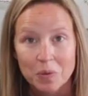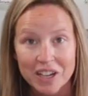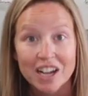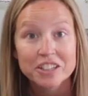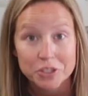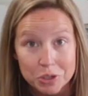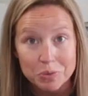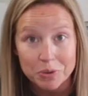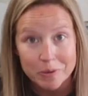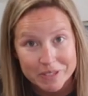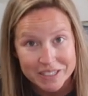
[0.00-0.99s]
We got two
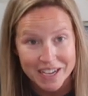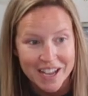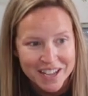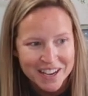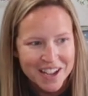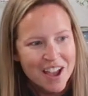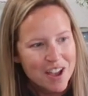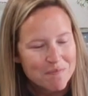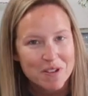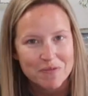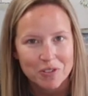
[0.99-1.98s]
rooms done
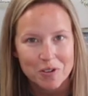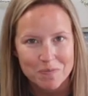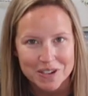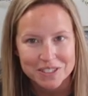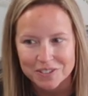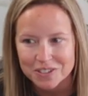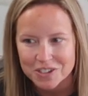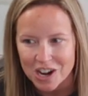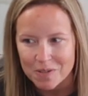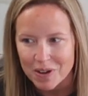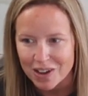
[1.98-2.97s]
before preschool
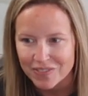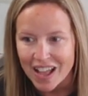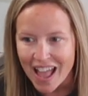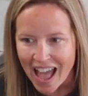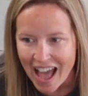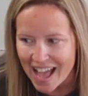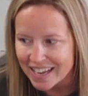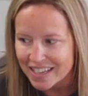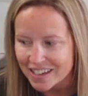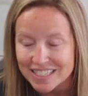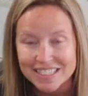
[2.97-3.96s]
drop-off. I
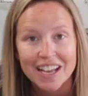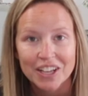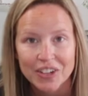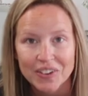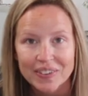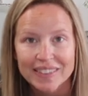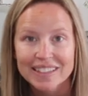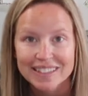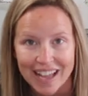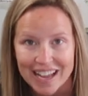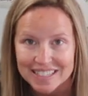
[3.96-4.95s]
cannot tell you the
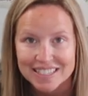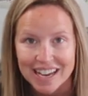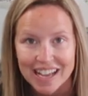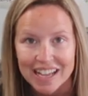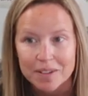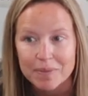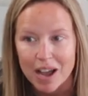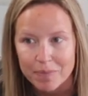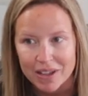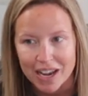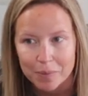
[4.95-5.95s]
last time
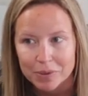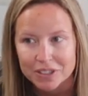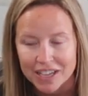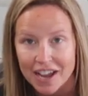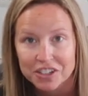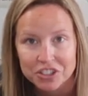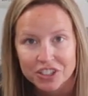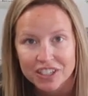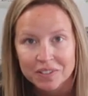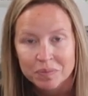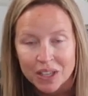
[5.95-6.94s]
I've been able to
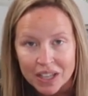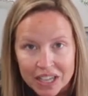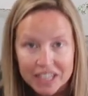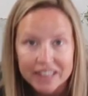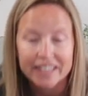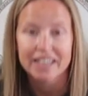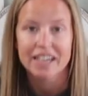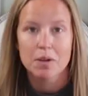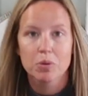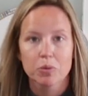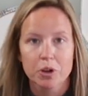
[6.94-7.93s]
actually clean a
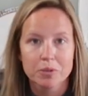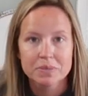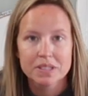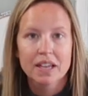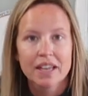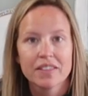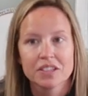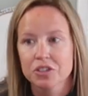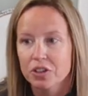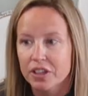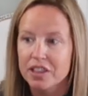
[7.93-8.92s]
couple rooms
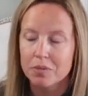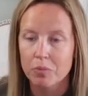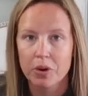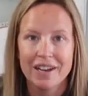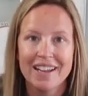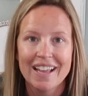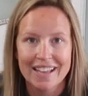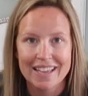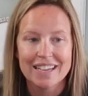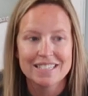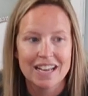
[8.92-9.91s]
this early in the morning and
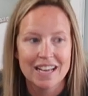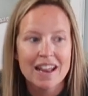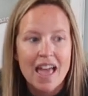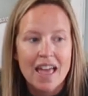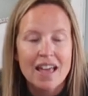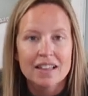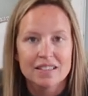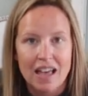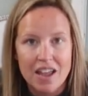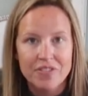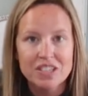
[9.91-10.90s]
get it done.
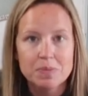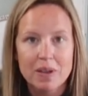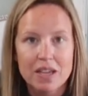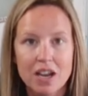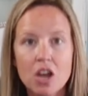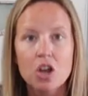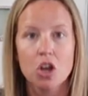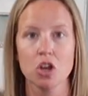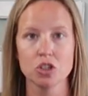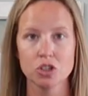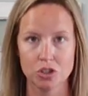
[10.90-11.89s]
Life has been
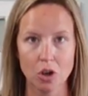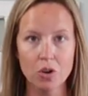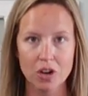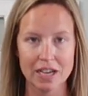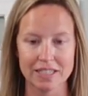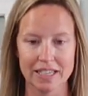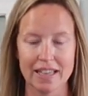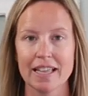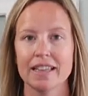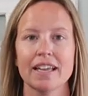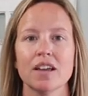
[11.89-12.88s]
so crazy
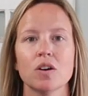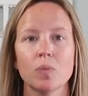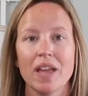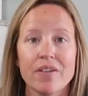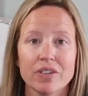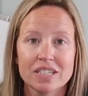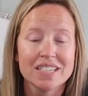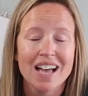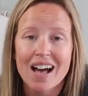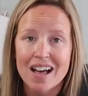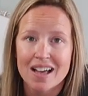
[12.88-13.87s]
lately. We have a
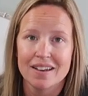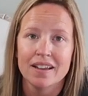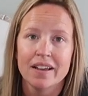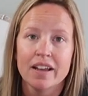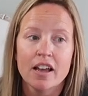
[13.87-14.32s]
ton